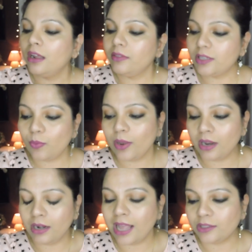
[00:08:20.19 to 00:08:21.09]
this
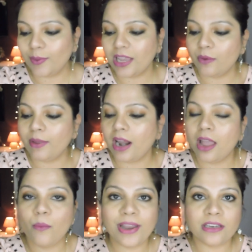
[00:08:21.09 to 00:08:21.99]
last weekend when
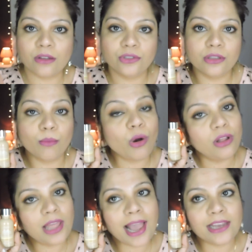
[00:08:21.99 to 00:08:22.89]
I went out to the
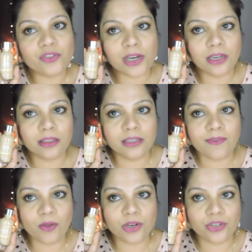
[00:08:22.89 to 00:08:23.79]
mall. I tried this
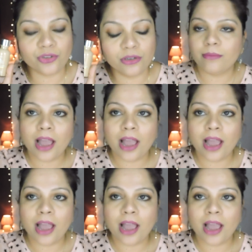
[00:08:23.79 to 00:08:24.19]
foundation.